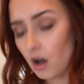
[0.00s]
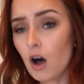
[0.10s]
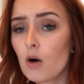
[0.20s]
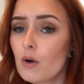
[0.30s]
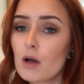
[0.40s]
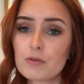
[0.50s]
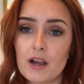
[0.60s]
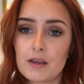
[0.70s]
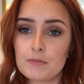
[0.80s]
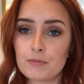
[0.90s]
all while
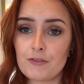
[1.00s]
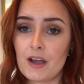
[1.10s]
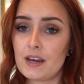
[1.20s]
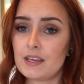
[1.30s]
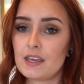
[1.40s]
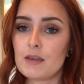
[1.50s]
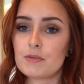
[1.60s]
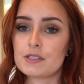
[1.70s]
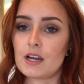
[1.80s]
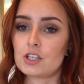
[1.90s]
providing heat
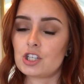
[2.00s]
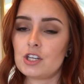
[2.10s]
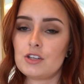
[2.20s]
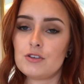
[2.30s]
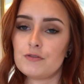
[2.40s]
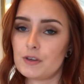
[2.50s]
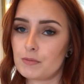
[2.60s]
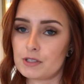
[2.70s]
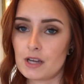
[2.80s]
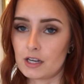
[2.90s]
protection, UV
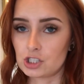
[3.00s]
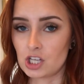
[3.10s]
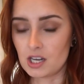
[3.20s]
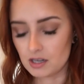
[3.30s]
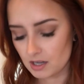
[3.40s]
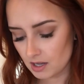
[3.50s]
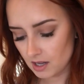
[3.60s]
protection,